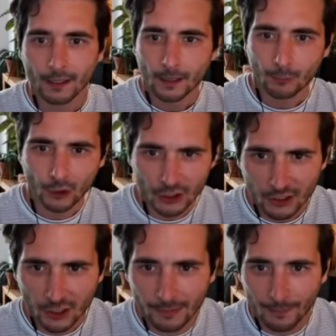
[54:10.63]

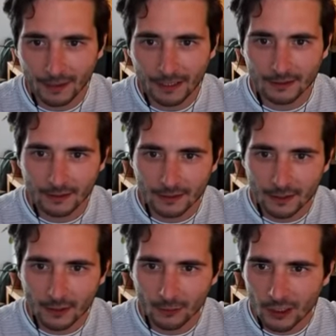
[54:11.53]
Projection mapping.
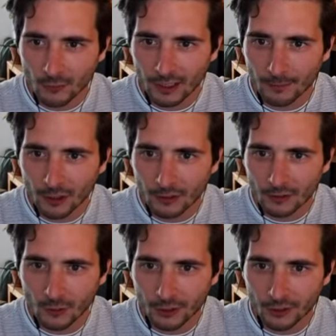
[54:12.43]
So this one I'm not
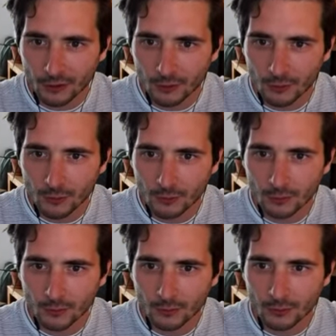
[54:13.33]
going
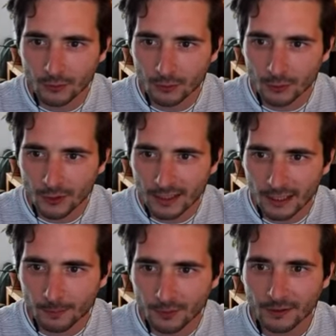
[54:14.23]
to
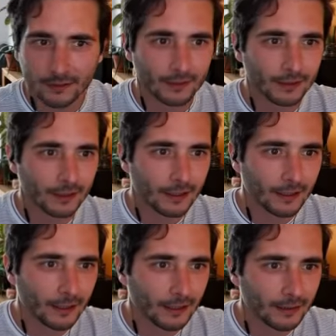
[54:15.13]
skip,
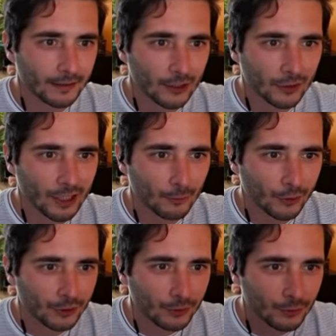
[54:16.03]
and actually I'm going
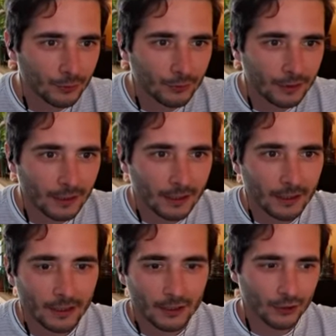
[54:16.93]
to
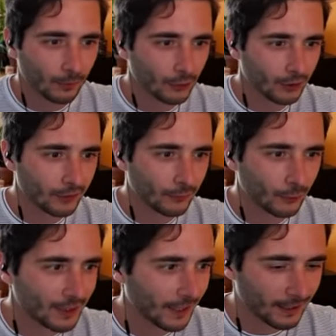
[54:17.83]
stop talking for a
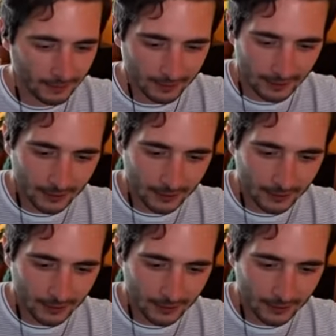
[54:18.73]
second and